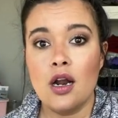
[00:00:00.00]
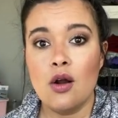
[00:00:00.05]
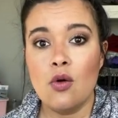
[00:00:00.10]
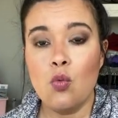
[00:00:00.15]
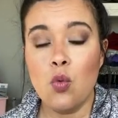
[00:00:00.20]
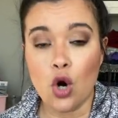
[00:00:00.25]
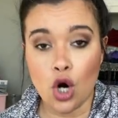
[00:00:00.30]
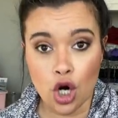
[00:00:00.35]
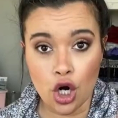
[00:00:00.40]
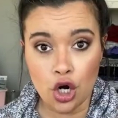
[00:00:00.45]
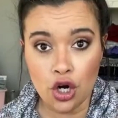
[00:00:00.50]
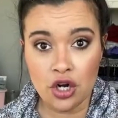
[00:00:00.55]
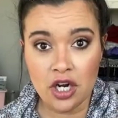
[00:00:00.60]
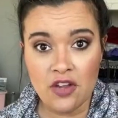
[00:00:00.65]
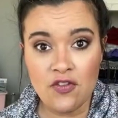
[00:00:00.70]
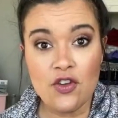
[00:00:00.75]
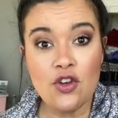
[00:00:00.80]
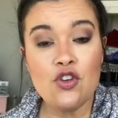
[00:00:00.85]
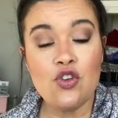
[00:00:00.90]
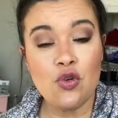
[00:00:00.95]
word.
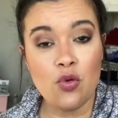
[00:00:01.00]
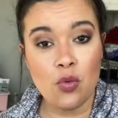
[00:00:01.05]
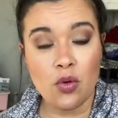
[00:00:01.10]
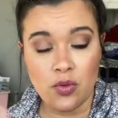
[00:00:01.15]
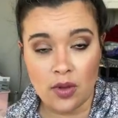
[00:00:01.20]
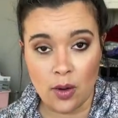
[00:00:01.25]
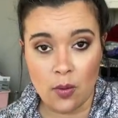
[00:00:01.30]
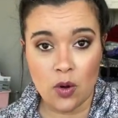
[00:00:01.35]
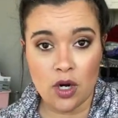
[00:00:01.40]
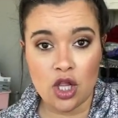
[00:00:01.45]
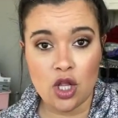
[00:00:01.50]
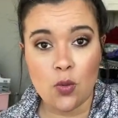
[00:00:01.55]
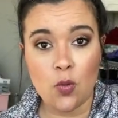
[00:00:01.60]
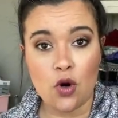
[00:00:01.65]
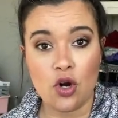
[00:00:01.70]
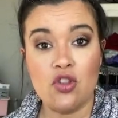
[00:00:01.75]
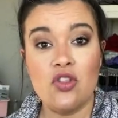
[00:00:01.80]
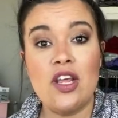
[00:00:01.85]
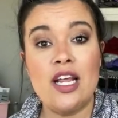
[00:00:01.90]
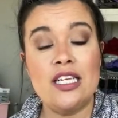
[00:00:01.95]
If you do like one of the
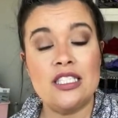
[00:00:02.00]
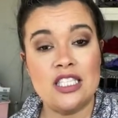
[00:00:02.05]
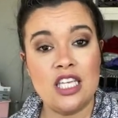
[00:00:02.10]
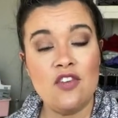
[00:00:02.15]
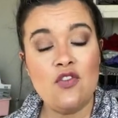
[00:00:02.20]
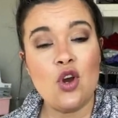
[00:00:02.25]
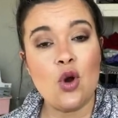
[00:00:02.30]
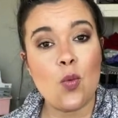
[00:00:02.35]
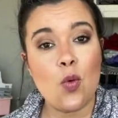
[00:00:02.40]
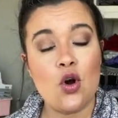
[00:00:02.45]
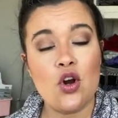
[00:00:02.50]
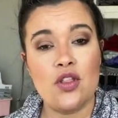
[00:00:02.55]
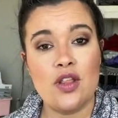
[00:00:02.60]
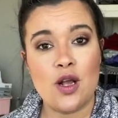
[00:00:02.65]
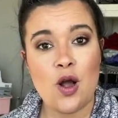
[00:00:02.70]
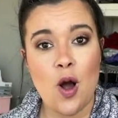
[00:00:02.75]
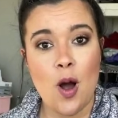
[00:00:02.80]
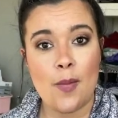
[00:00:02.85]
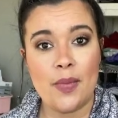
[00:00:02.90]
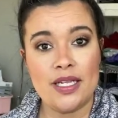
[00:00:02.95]
word things, leave your word in the
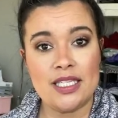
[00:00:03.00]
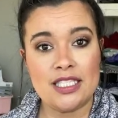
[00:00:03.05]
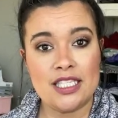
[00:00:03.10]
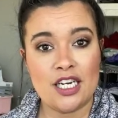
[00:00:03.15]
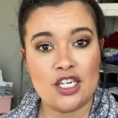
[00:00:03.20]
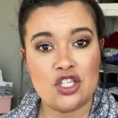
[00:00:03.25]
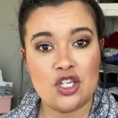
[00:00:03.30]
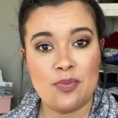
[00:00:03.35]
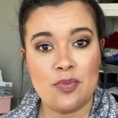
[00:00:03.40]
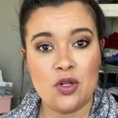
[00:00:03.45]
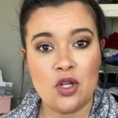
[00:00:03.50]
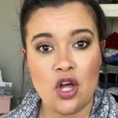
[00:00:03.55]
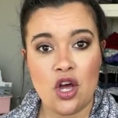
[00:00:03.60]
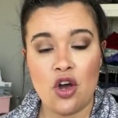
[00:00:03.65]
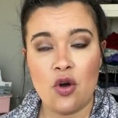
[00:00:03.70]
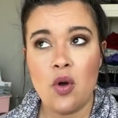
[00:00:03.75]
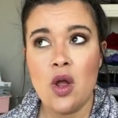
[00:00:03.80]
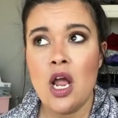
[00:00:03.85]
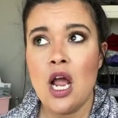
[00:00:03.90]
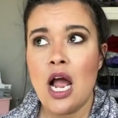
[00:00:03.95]
comment section
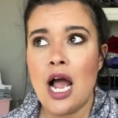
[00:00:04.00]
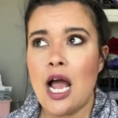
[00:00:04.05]
below.